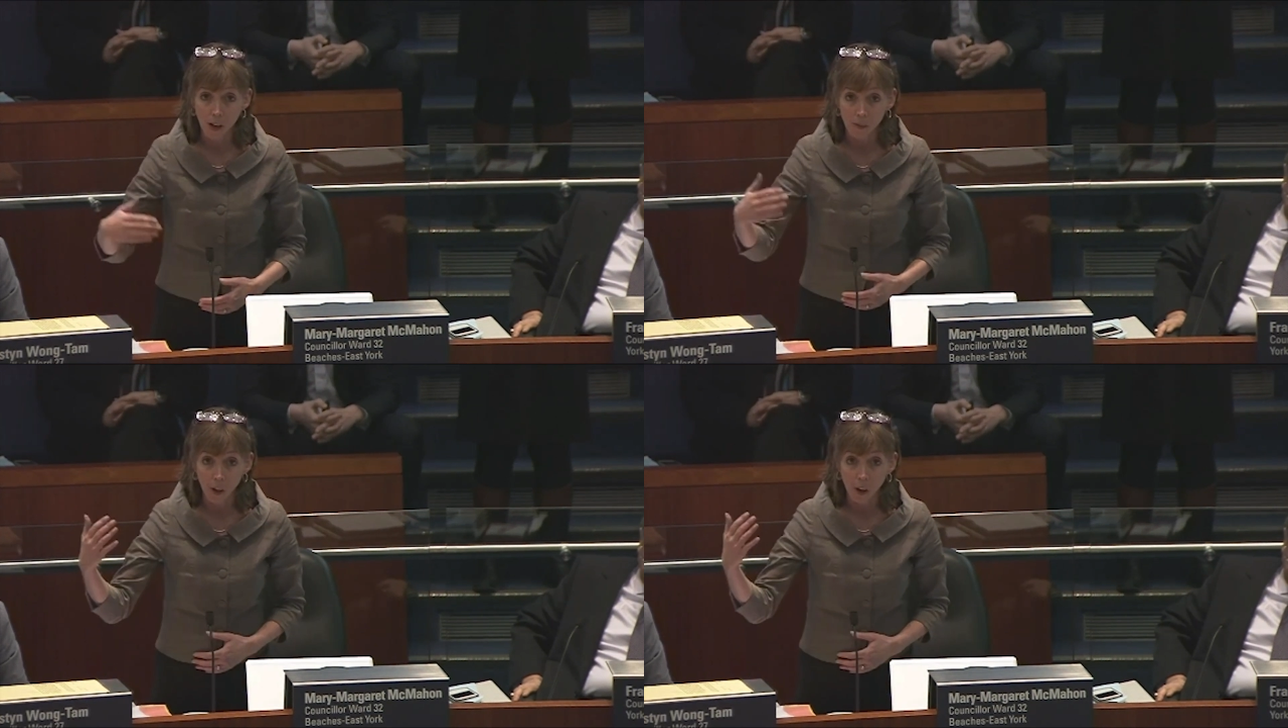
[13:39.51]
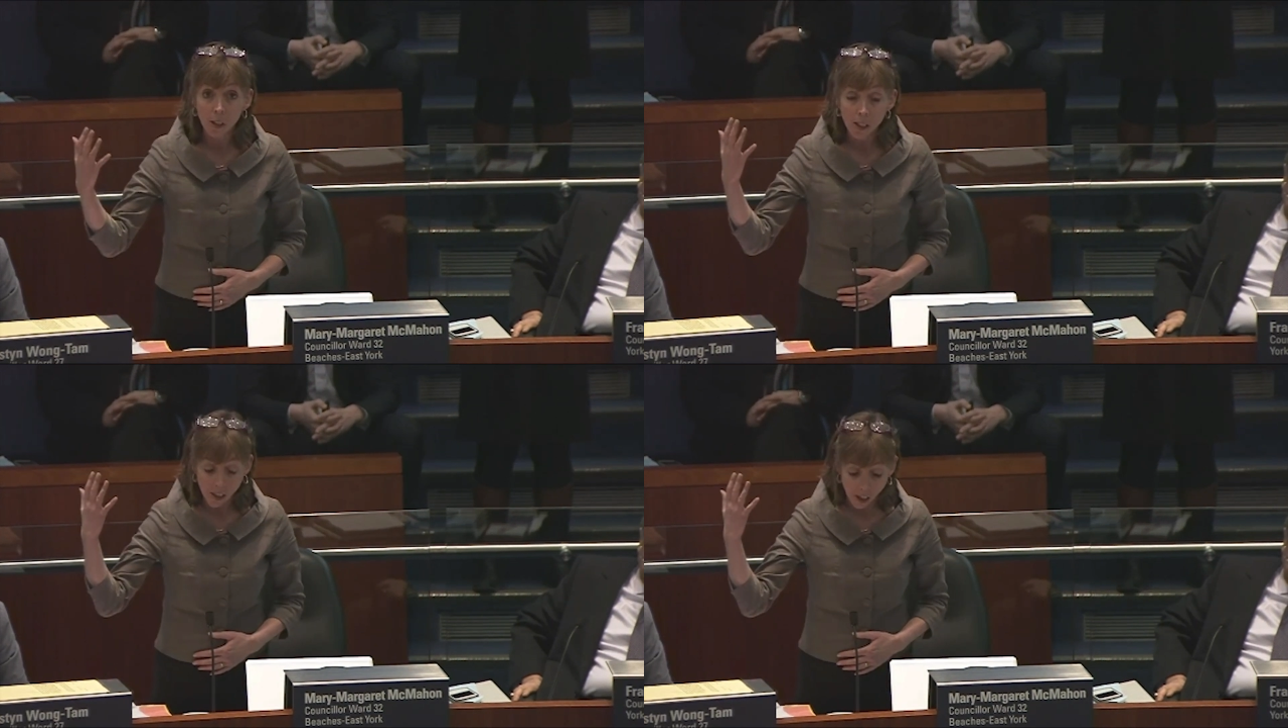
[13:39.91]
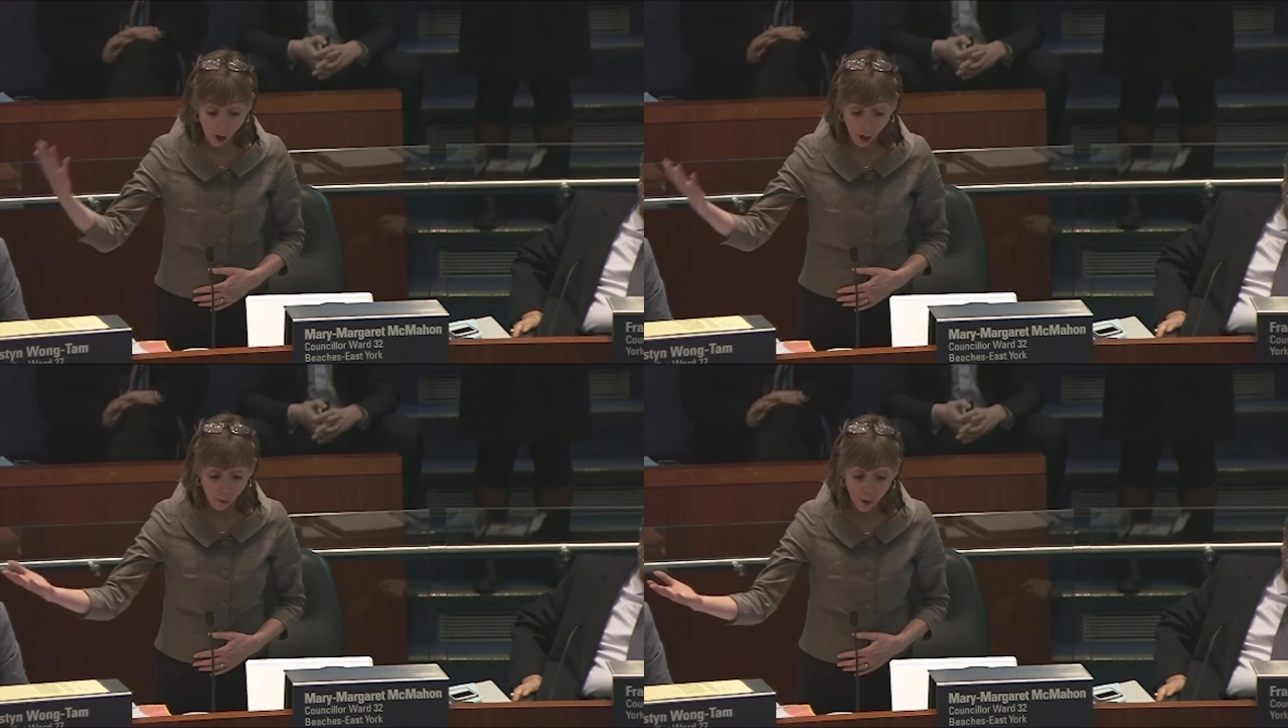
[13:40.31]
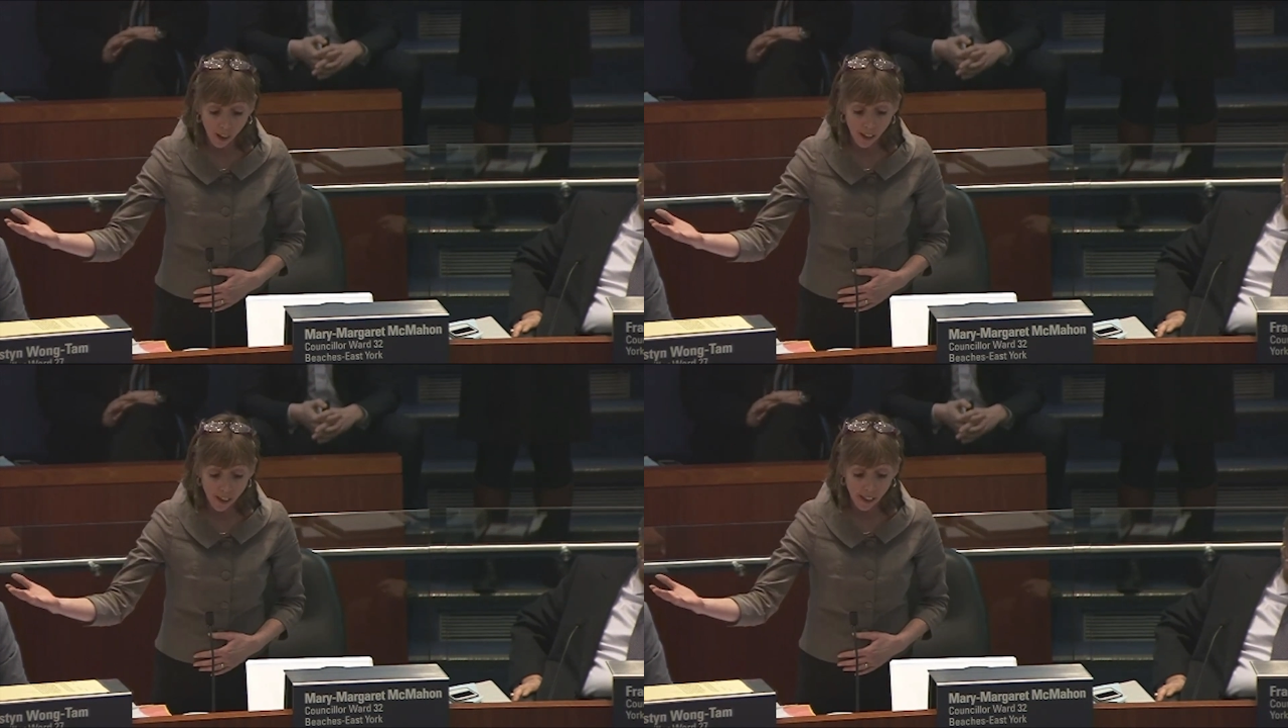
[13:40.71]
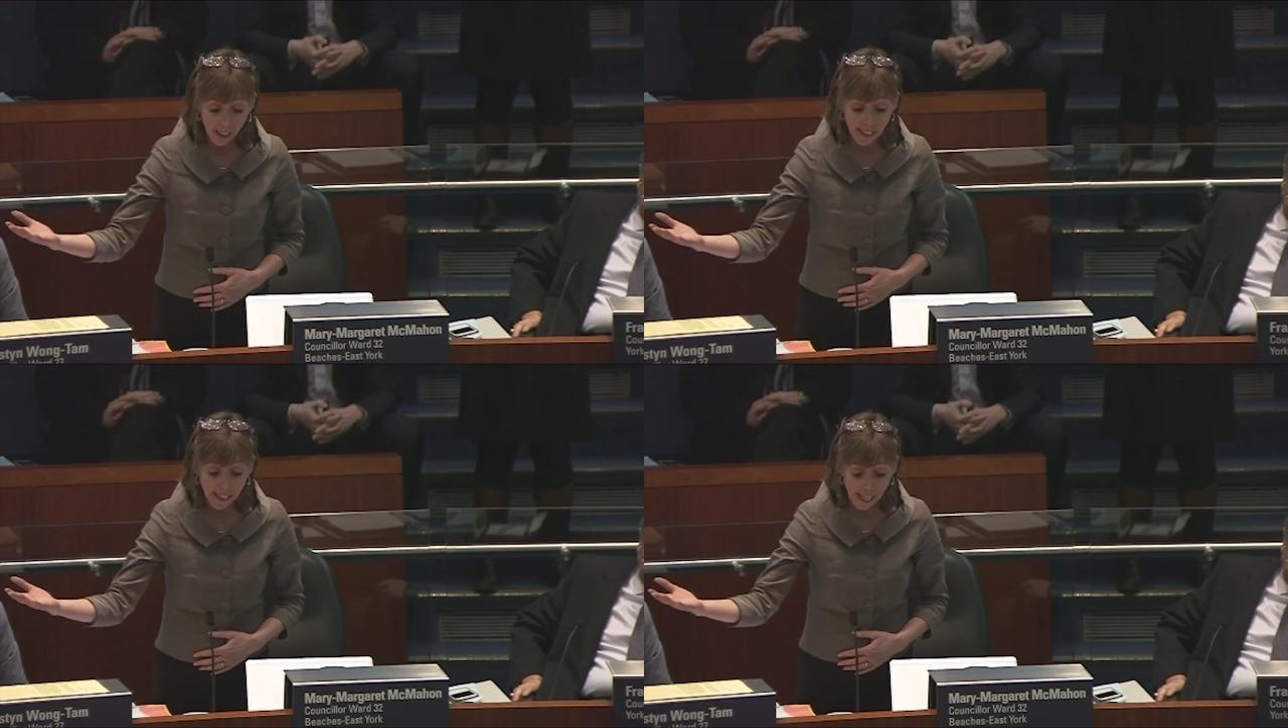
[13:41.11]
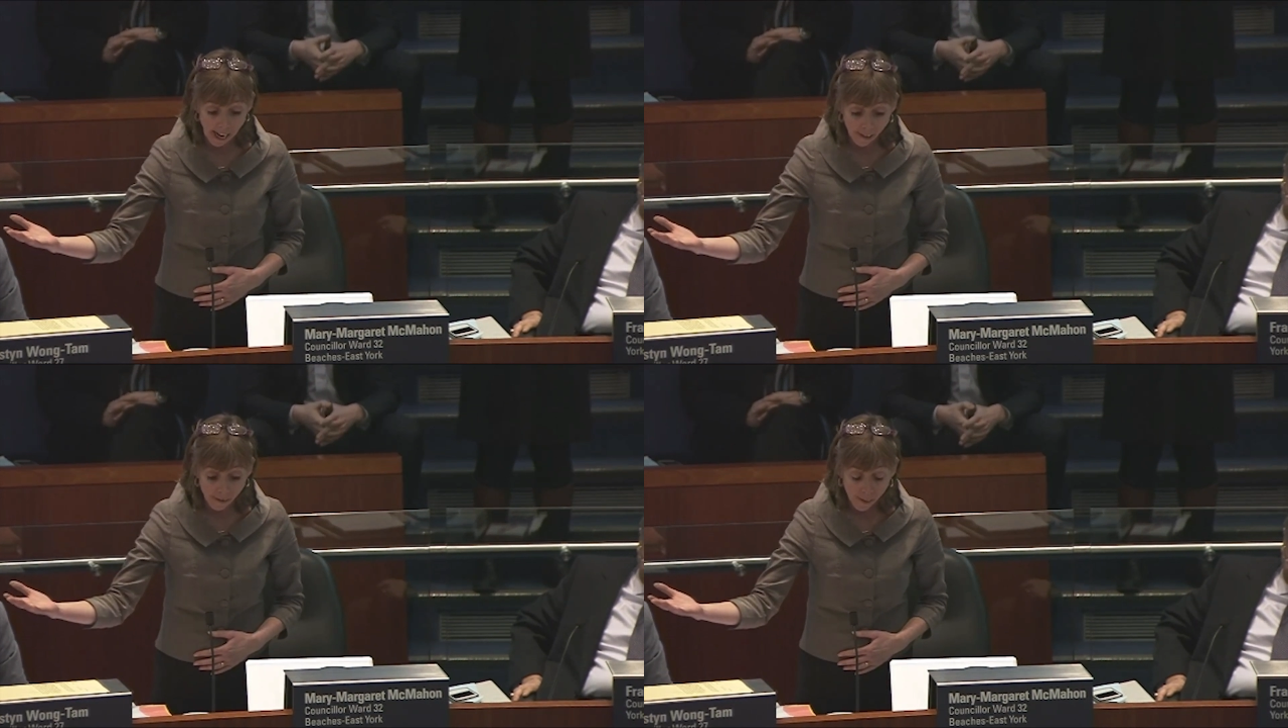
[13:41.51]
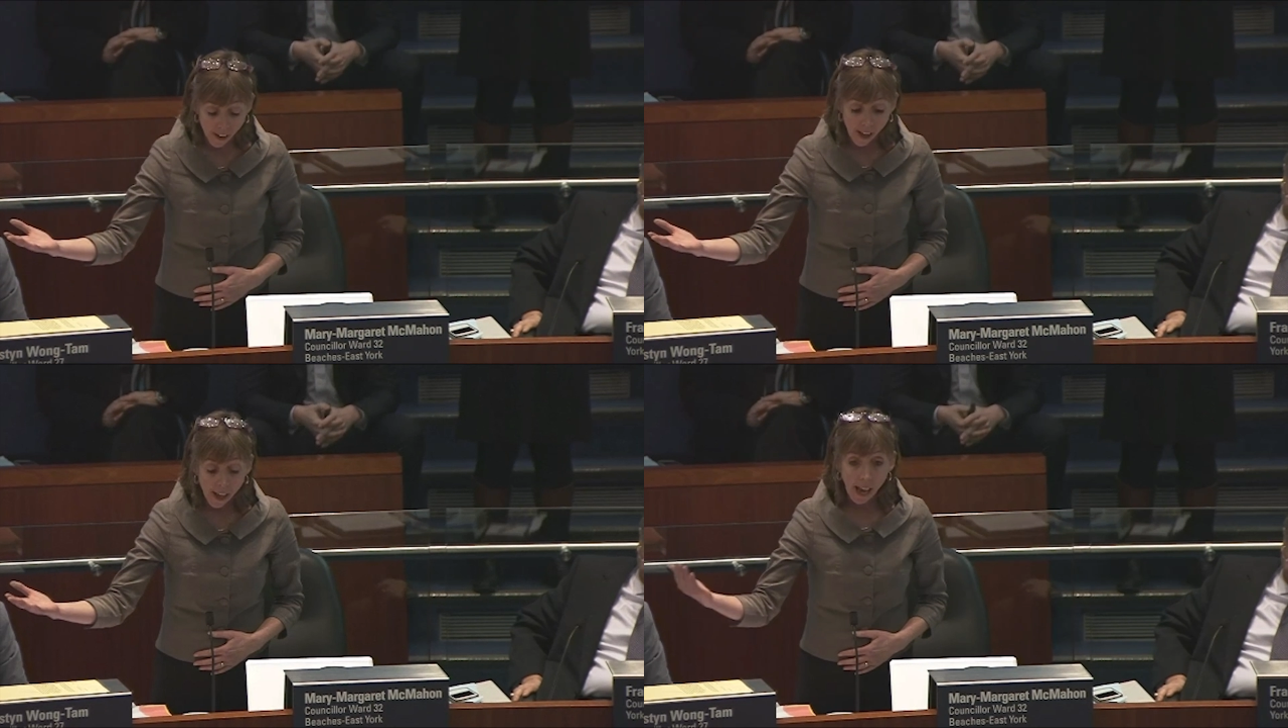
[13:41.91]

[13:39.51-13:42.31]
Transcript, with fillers: of one of our hardworking city staff,